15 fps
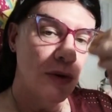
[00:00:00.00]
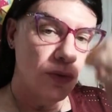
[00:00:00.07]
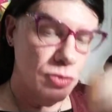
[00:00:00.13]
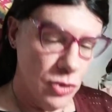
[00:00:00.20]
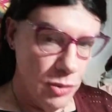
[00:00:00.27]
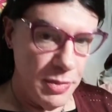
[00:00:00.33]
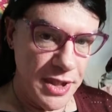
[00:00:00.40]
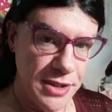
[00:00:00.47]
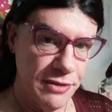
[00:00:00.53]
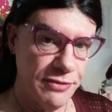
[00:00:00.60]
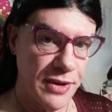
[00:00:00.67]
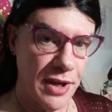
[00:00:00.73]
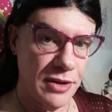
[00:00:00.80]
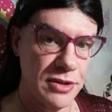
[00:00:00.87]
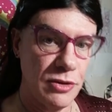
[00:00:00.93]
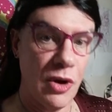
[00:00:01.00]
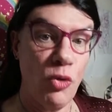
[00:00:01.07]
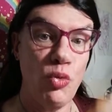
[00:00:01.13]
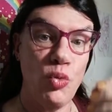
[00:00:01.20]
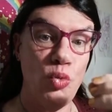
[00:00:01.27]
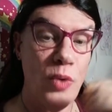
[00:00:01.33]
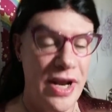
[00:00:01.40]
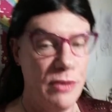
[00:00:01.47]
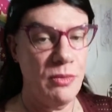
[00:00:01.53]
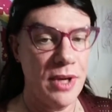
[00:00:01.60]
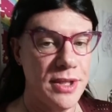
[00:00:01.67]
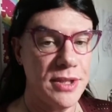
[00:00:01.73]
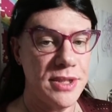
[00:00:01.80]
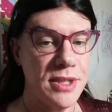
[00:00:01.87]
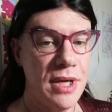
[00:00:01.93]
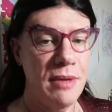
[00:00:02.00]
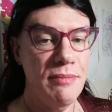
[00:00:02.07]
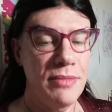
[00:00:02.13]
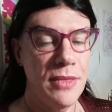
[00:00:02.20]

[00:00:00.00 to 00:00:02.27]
rubies are found. Red ones.